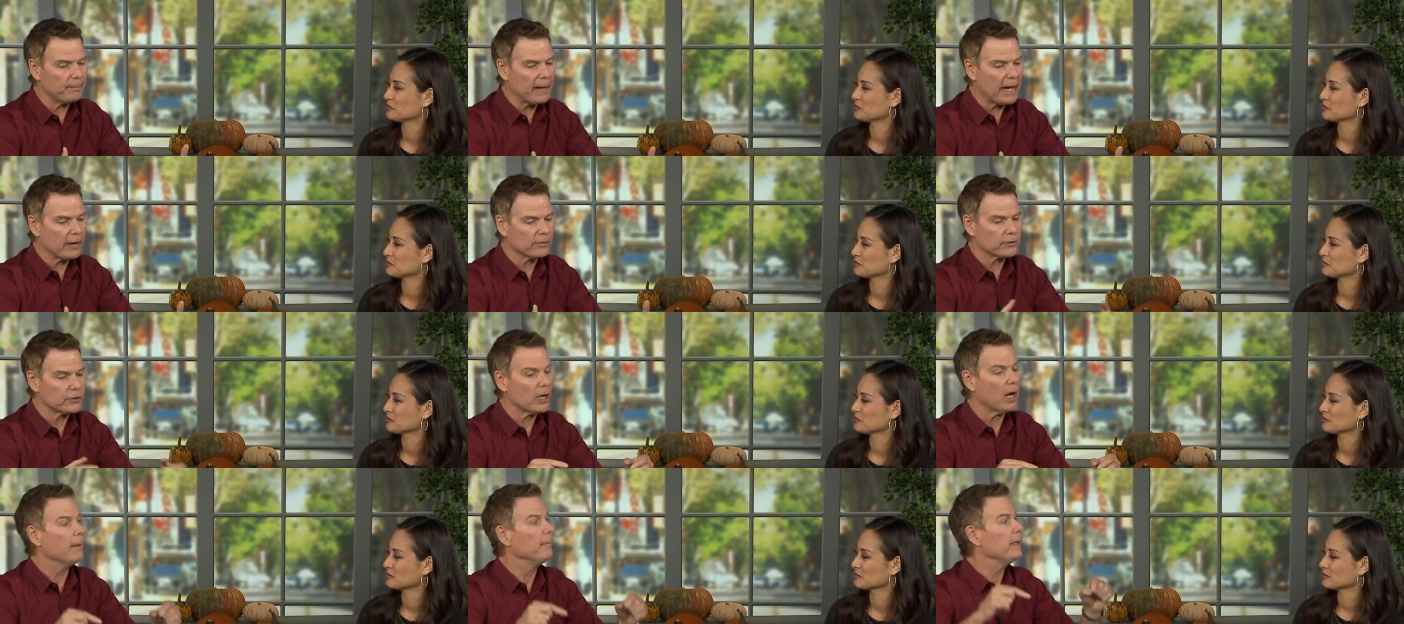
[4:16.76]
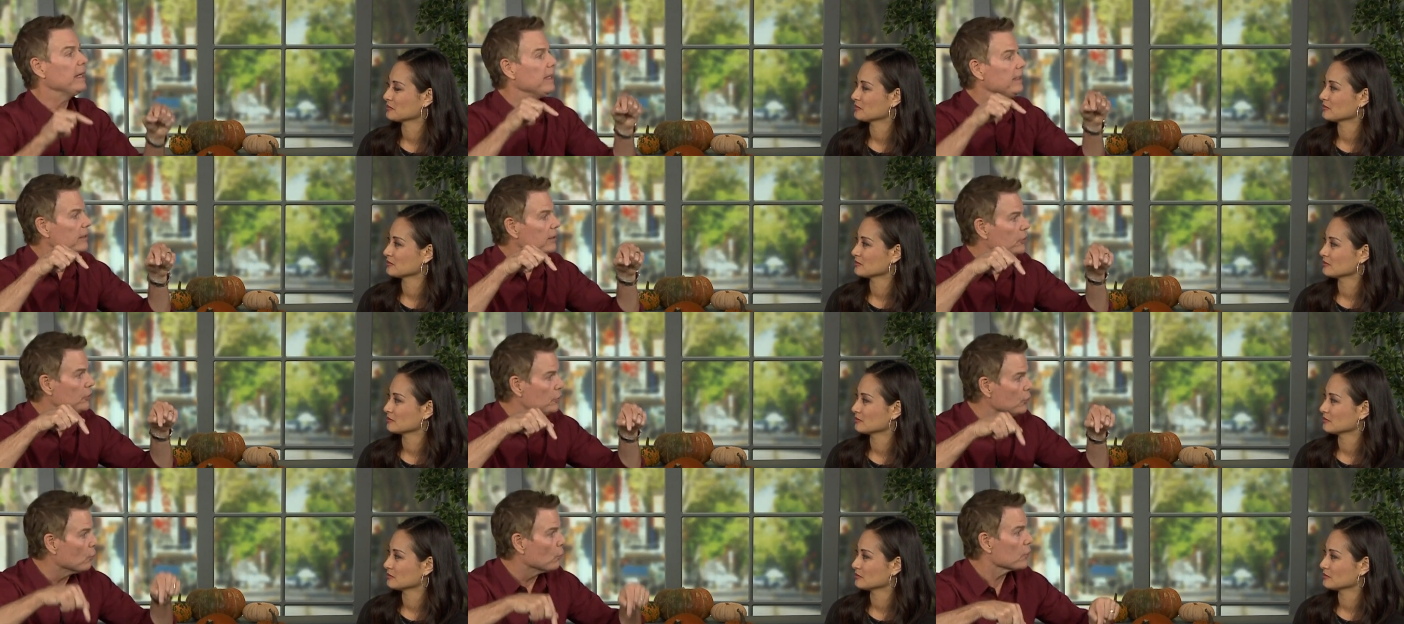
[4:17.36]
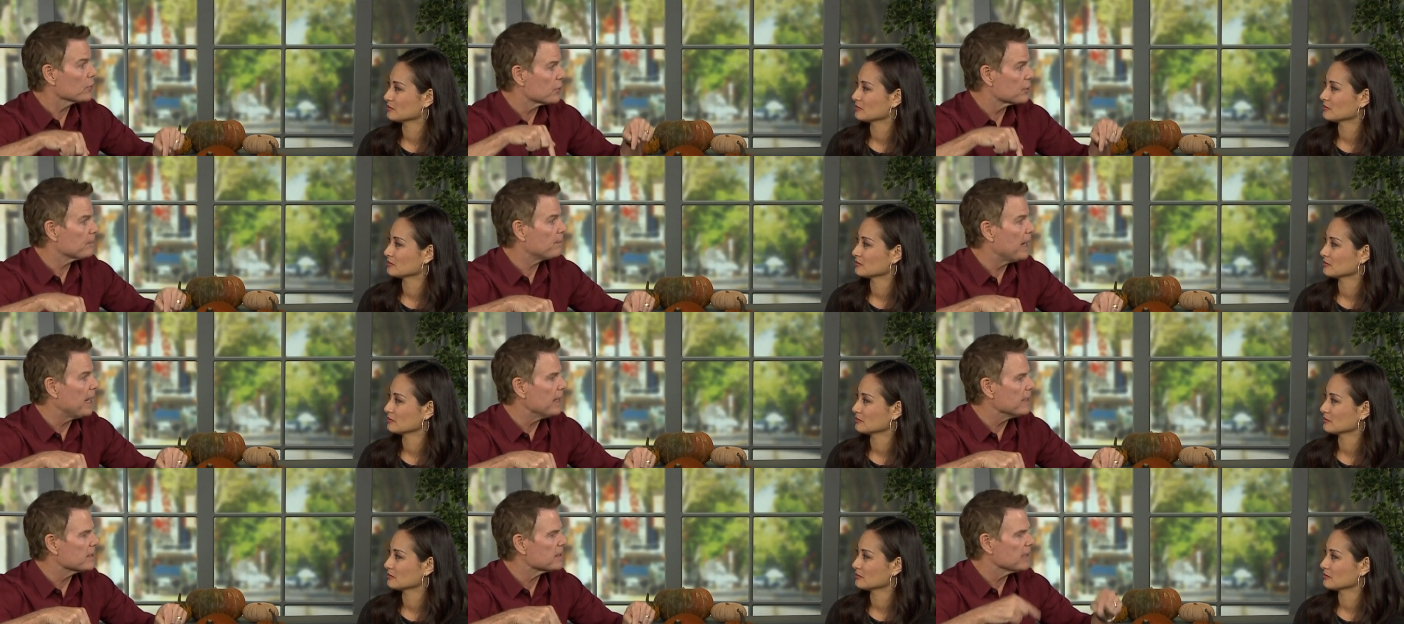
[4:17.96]
Speaker 1: about dominating your
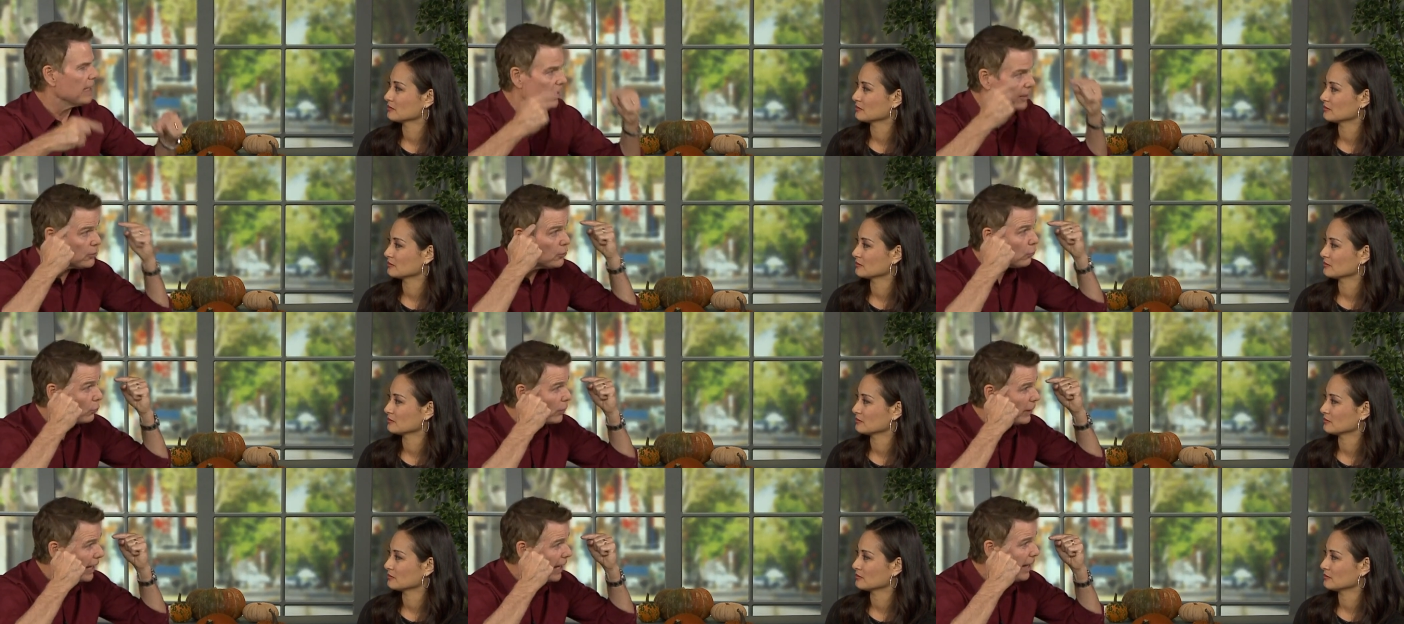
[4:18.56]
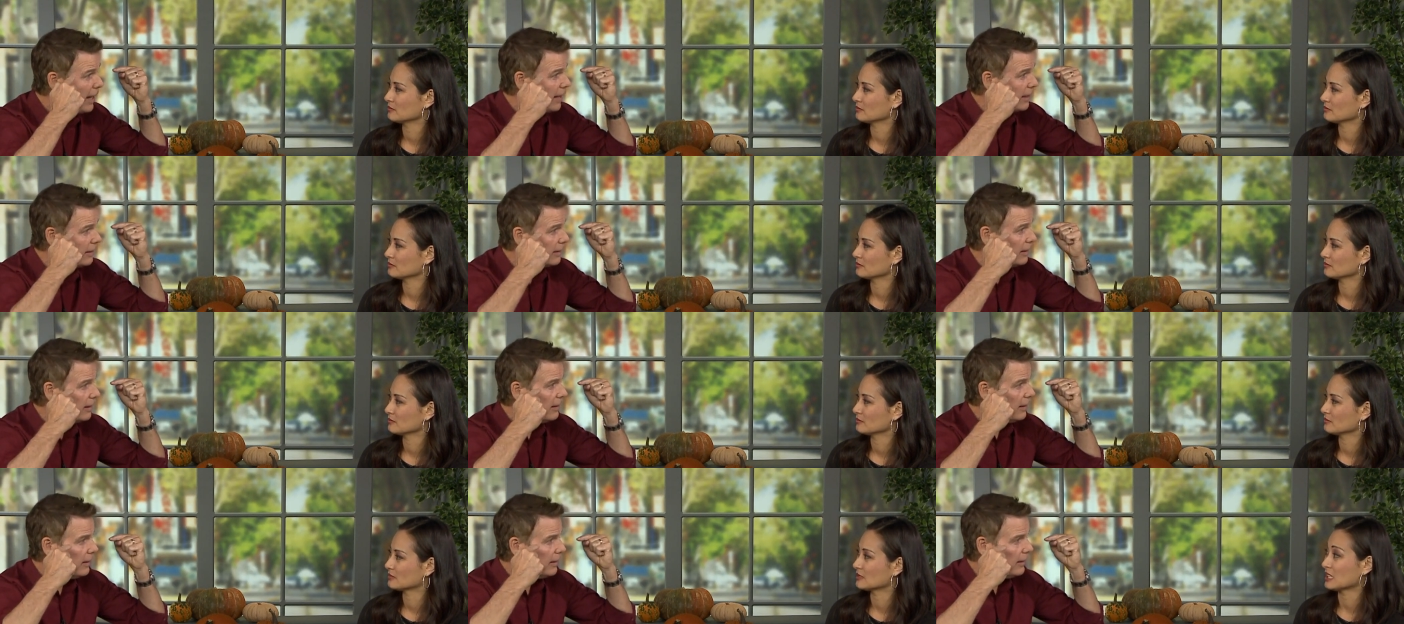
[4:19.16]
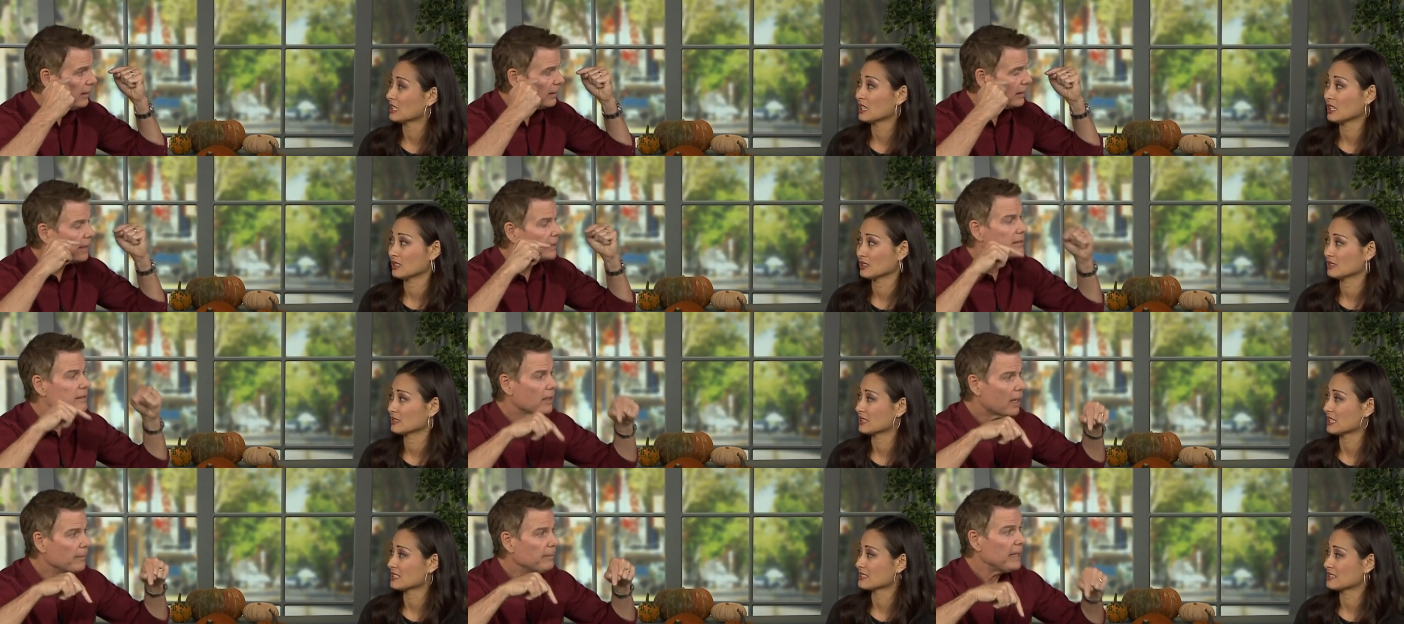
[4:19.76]
space and your head. Yeah.
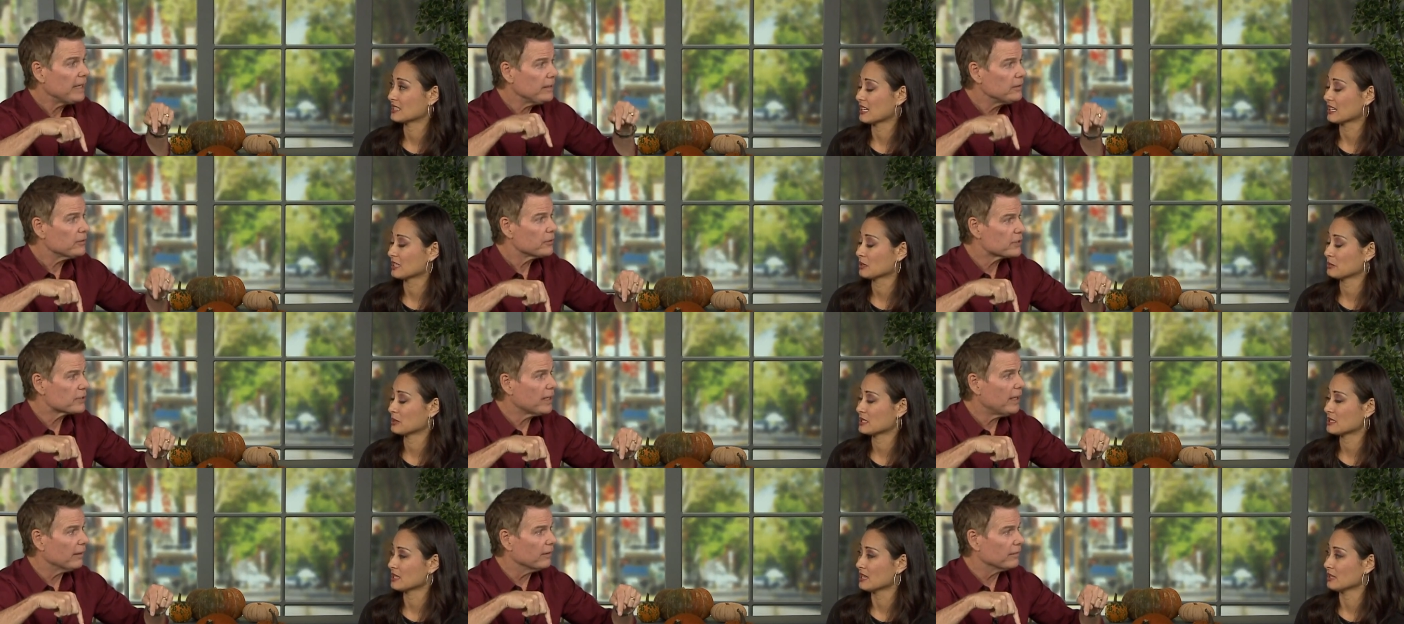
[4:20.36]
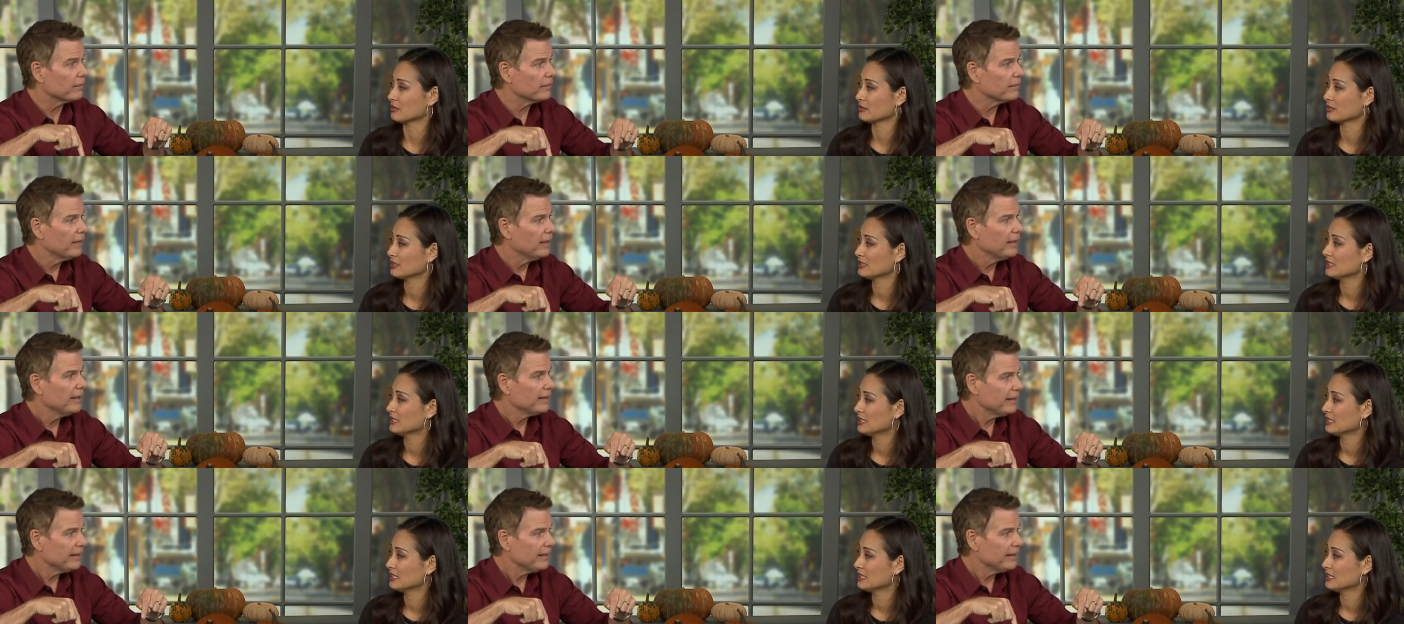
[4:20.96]
Like dominating yourself.